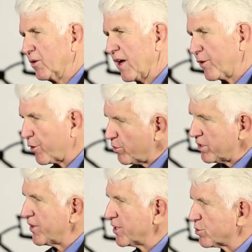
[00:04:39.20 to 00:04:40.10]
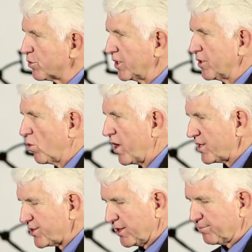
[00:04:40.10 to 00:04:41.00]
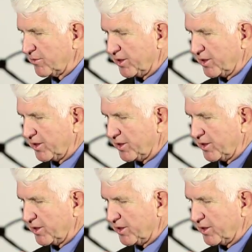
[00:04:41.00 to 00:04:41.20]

We're having three events really. One is a,